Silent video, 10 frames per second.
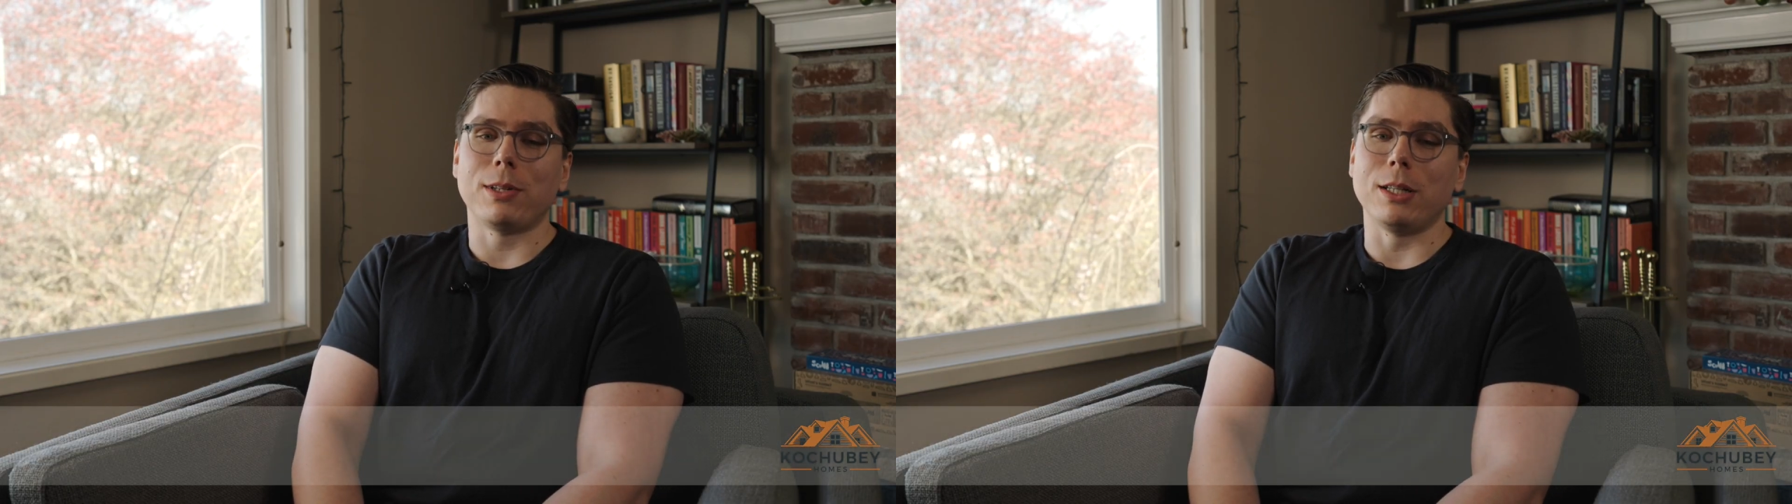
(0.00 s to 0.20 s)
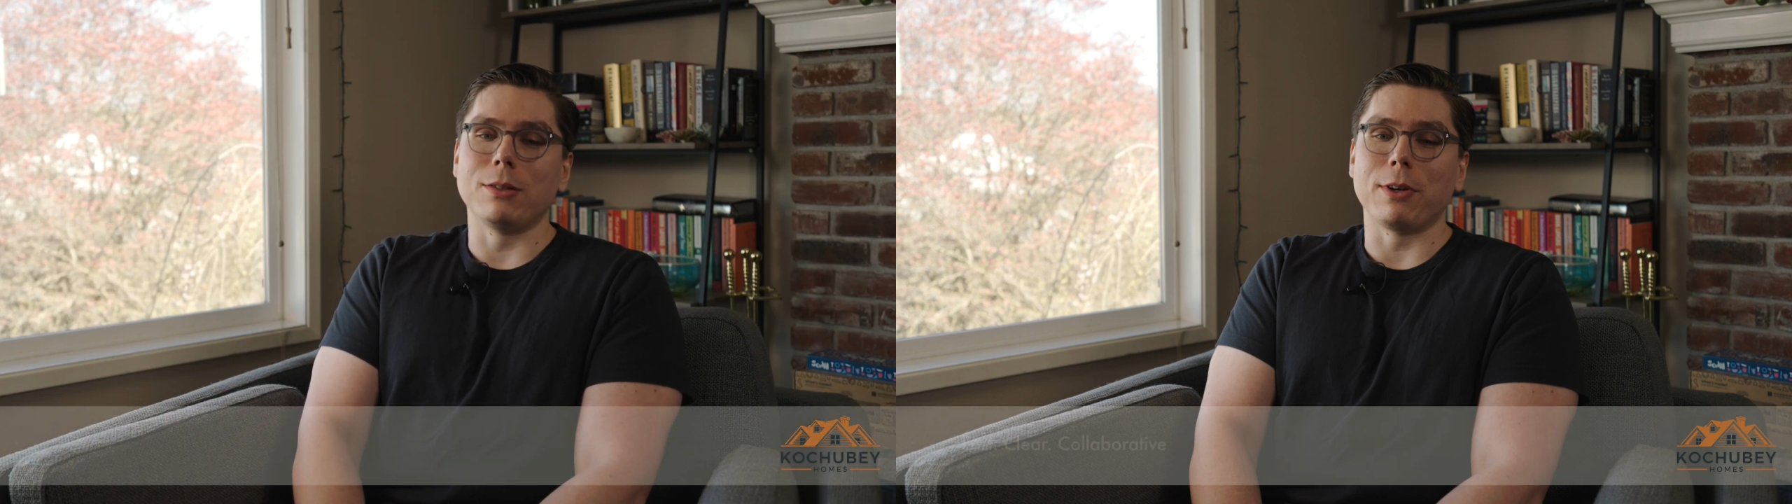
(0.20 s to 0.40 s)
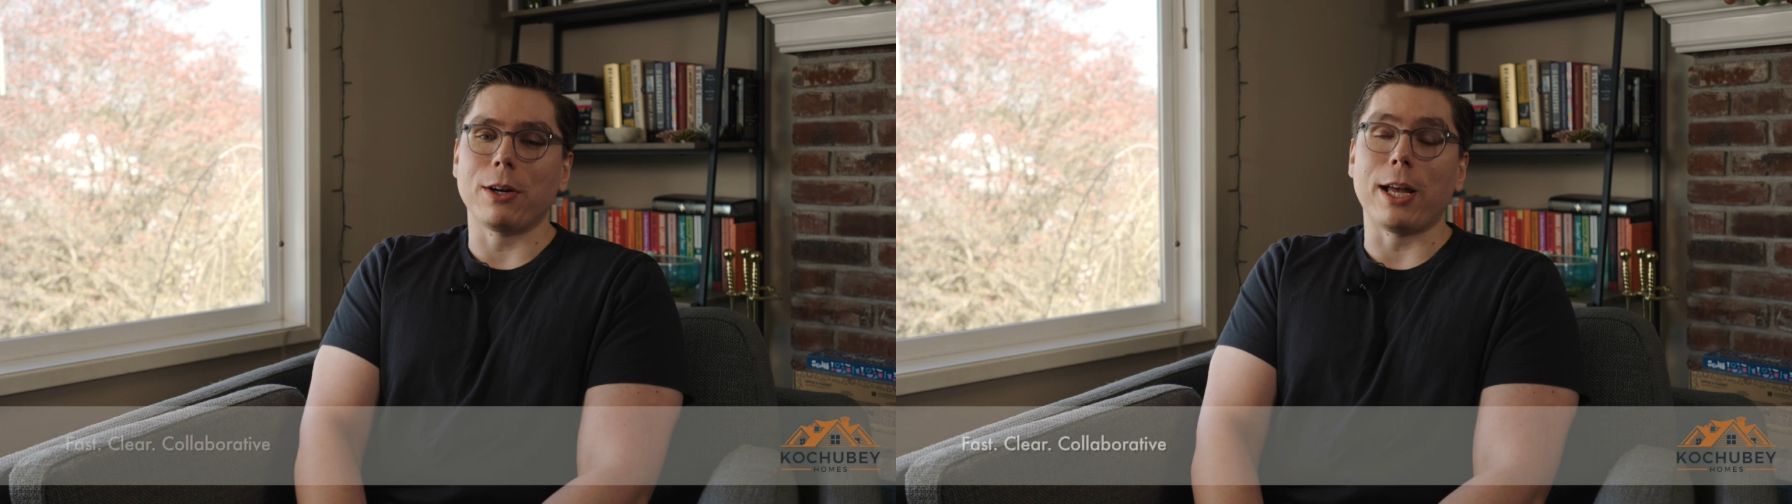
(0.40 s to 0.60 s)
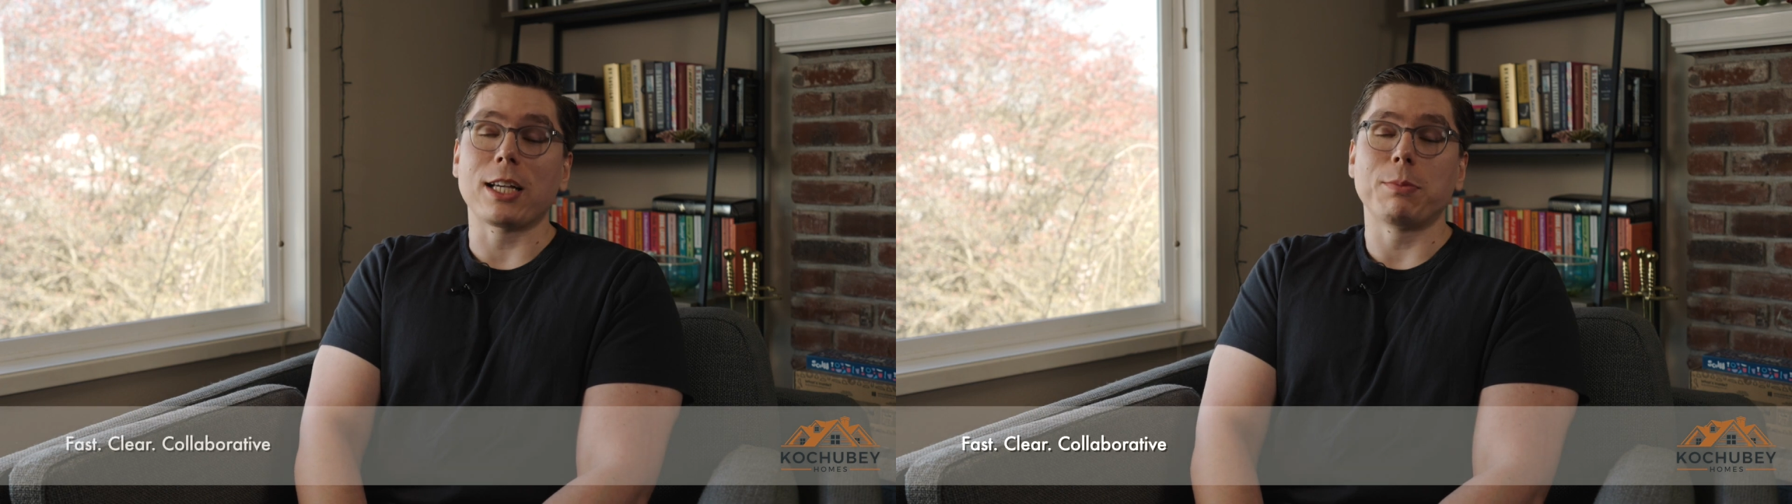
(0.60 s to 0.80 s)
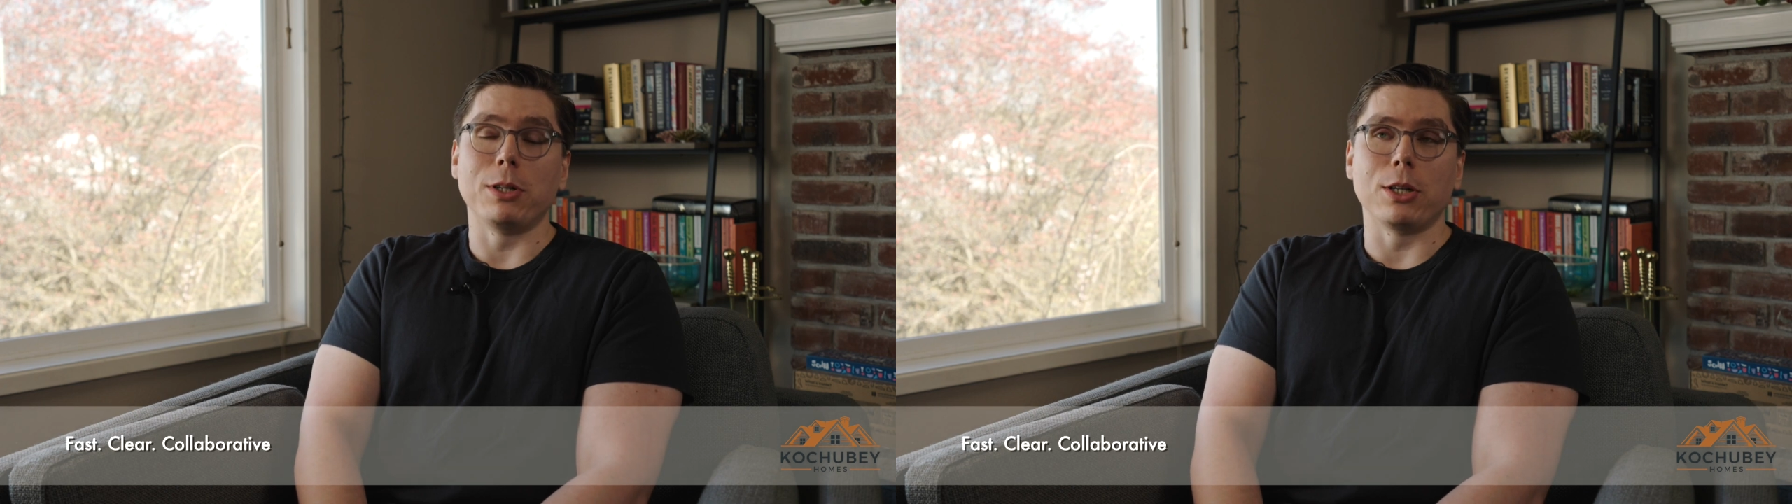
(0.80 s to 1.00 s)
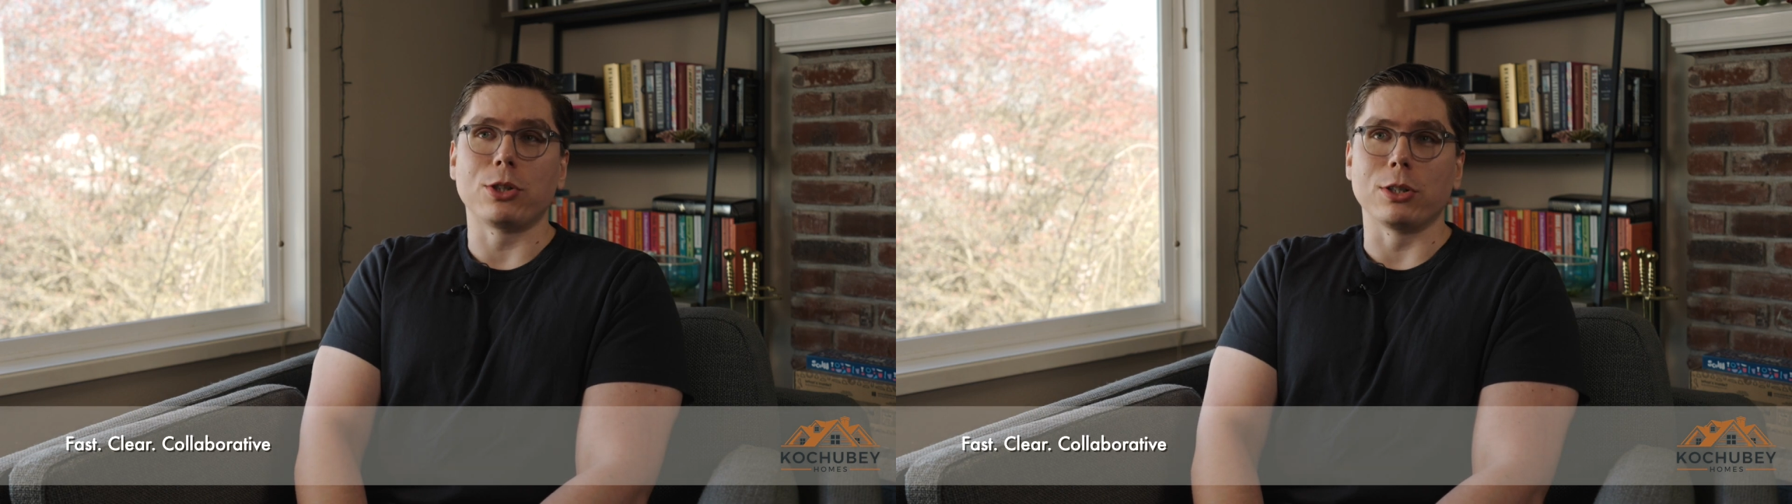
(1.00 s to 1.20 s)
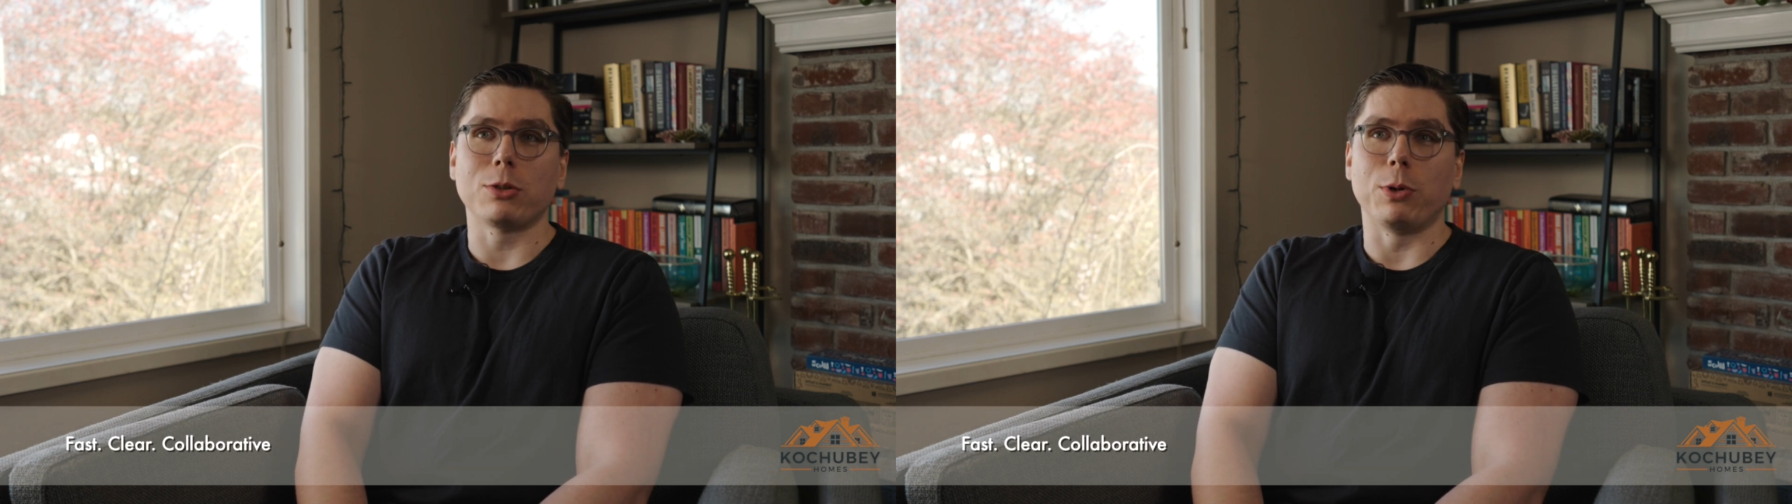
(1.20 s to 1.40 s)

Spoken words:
he's very expeditious